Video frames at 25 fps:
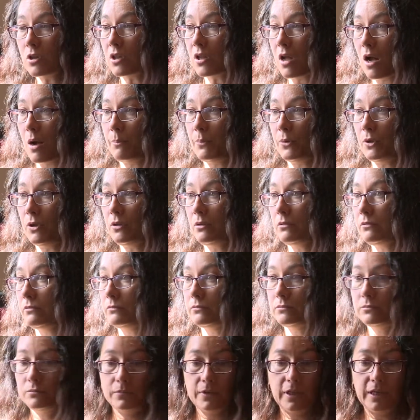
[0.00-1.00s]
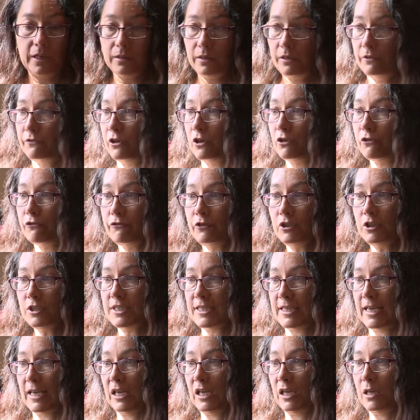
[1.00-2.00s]
couple, they live here full
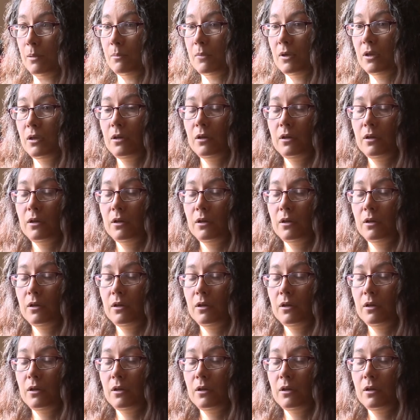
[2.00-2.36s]
time,